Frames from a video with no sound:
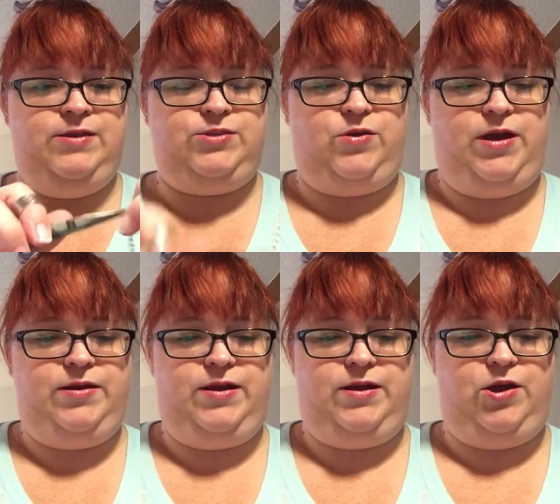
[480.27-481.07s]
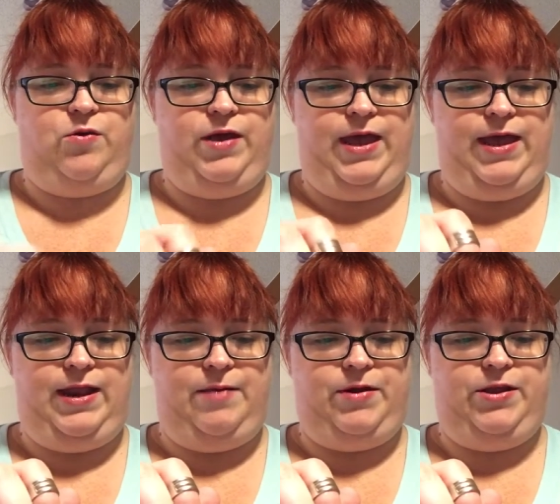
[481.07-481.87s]
So I'm going to go ahead
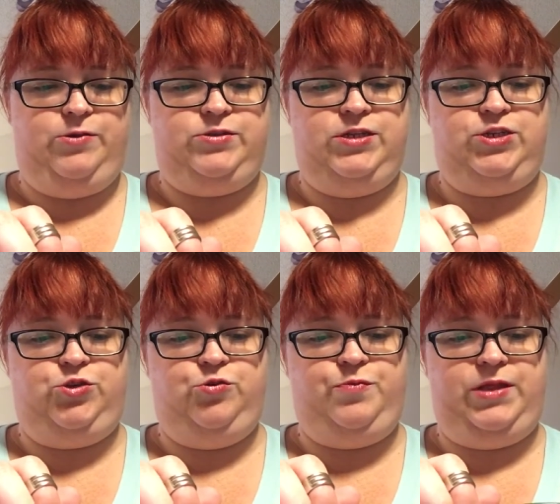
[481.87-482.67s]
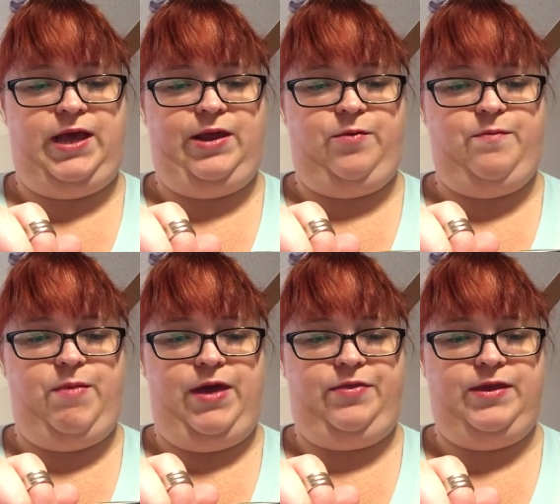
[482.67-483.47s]
and I'm going to use the 2-plier
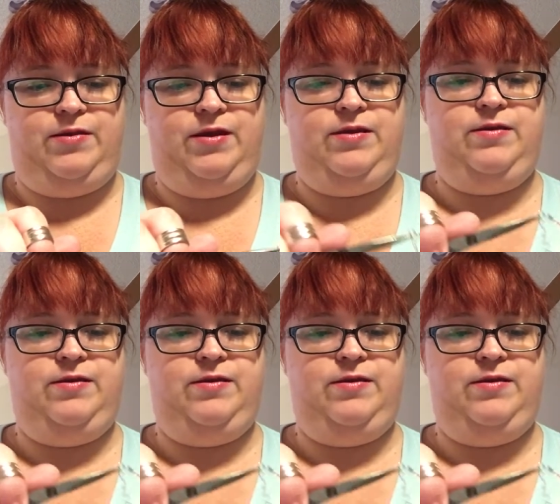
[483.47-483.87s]
method